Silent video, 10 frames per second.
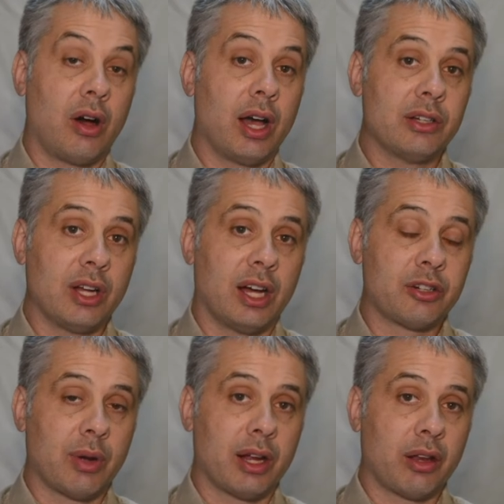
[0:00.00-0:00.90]
higher
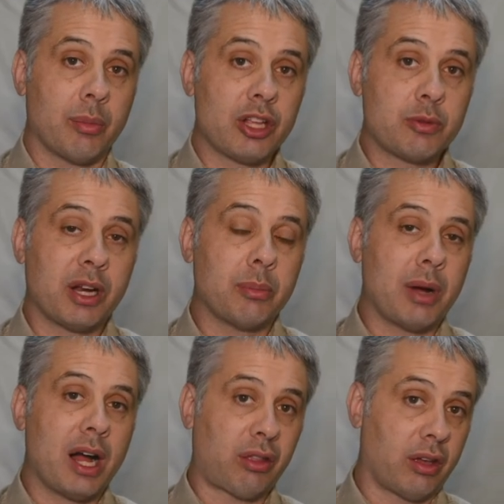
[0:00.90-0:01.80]
data rates and much better
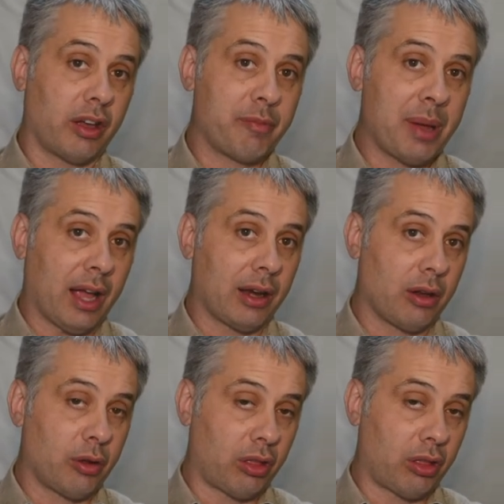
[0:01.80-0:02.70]
masking of packet loss.